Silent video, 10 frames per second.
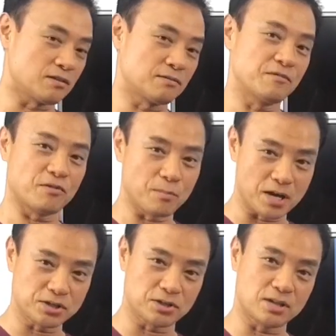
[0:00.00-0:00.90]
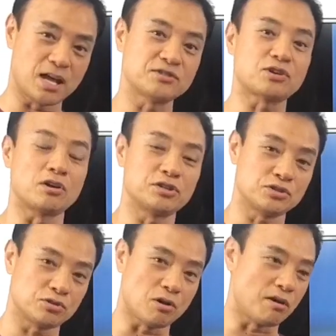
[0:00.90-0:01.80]
inflammation and scar
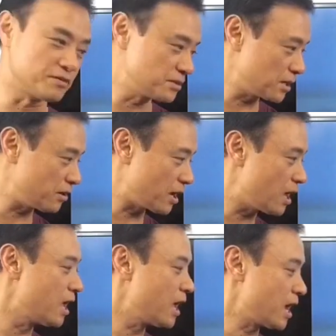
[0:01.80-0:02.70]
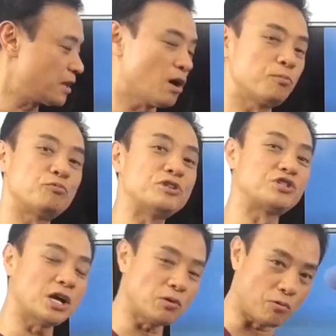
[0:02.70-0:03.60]
tissue of this area and help
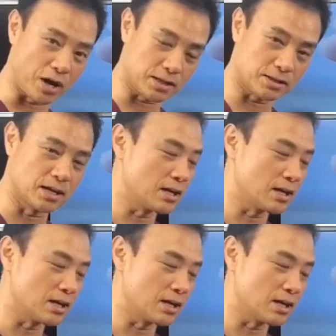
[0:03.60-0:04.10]
regenerate